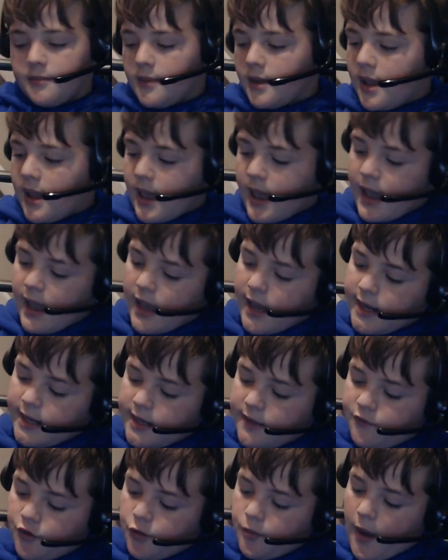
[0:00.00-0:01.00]
and if
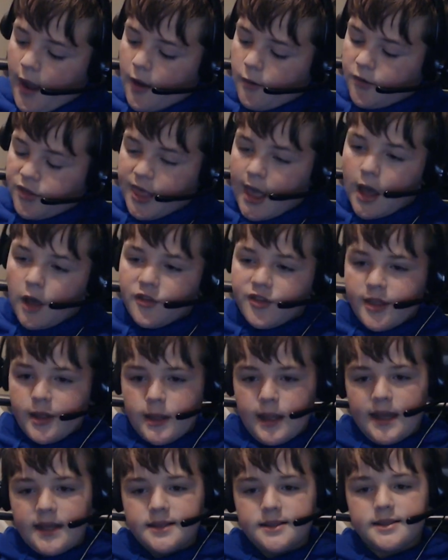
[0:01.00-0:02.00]
you buy it without the
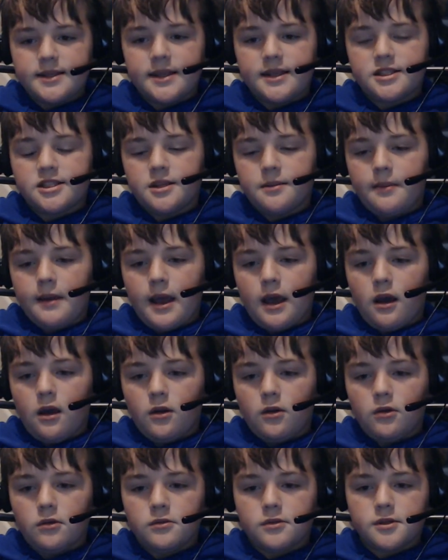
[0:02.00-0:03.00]
lens, it's
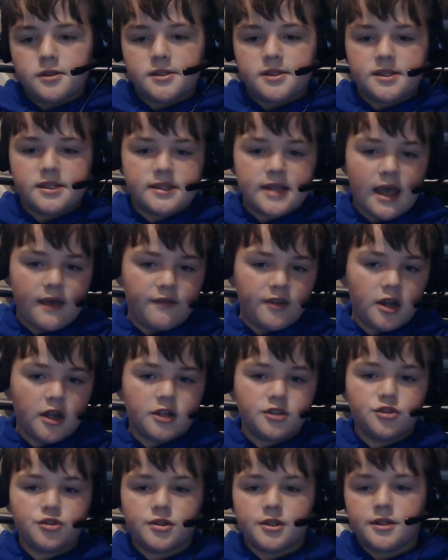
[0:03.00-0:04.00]
about
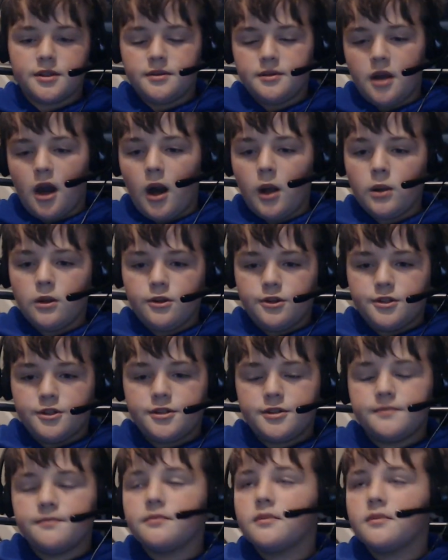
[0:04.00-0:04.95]
$700.